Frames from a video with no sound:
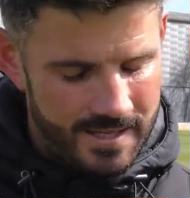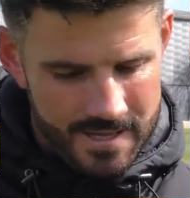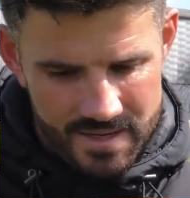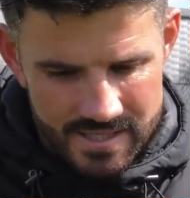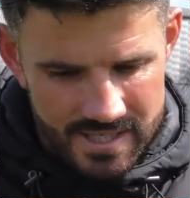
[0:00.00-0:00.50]

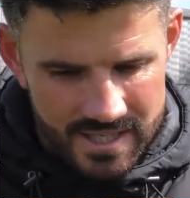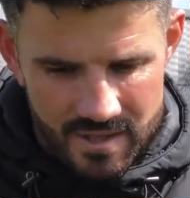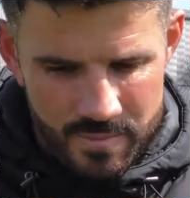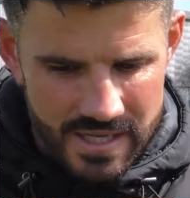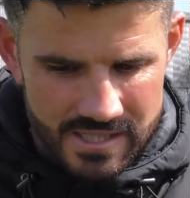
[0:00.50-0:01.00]
And I said that in
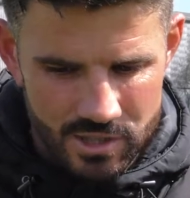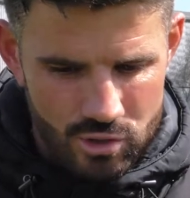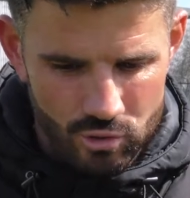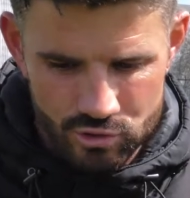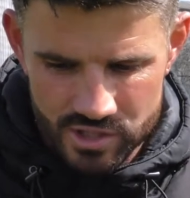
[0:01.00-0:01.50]
the past, the
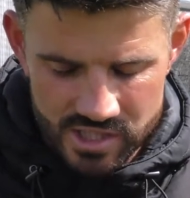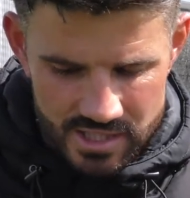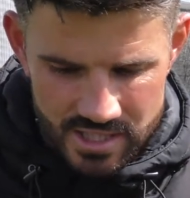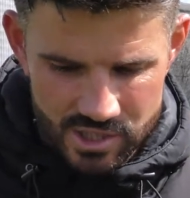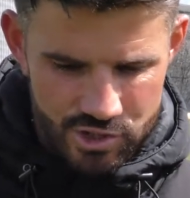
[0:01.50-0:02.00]
culture
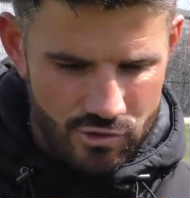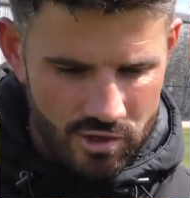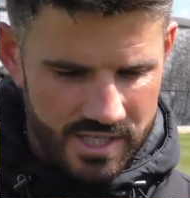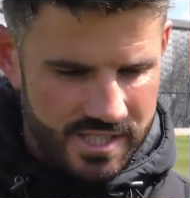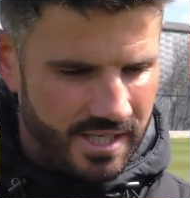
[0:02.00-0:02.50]
is the
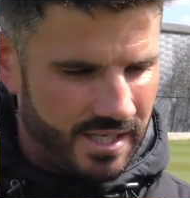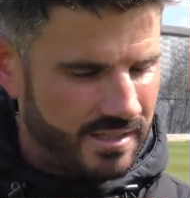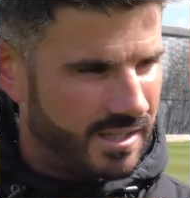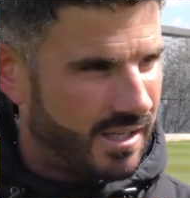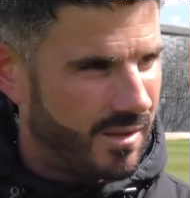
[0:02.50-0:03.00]
strongest thing
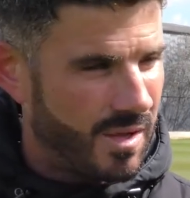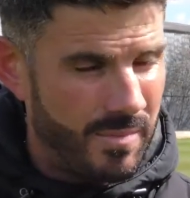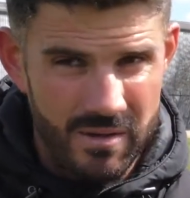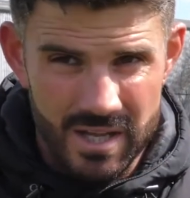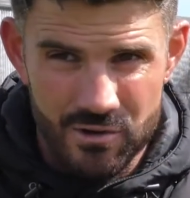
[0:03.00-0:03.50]

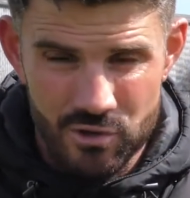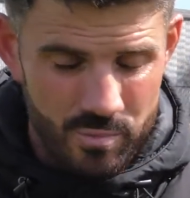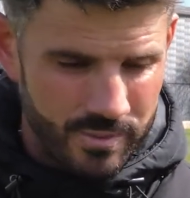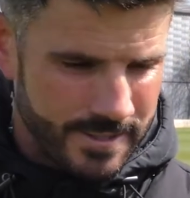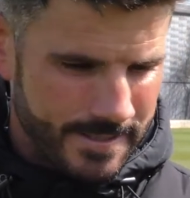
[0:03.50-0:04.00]
about that
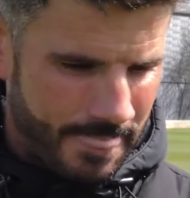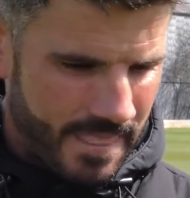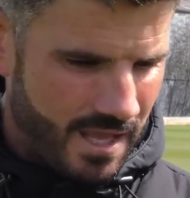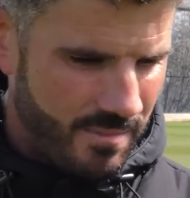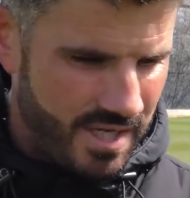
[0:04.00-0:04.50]
group,
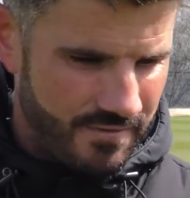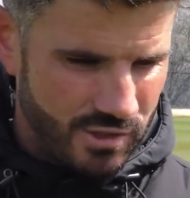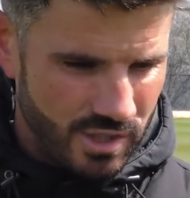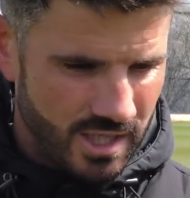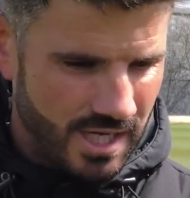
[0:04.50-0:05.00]

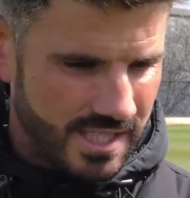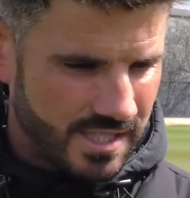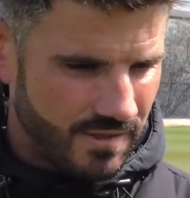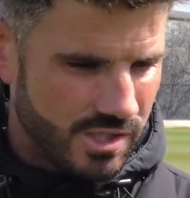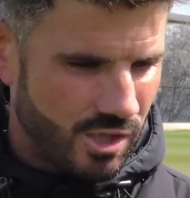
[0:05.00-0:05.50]
individually and
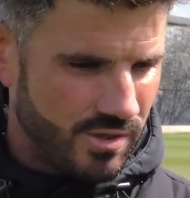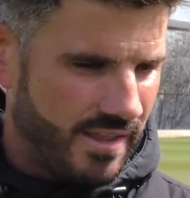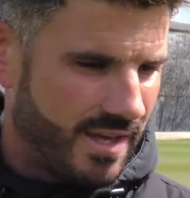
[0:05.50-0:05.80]
collectively. So yeah,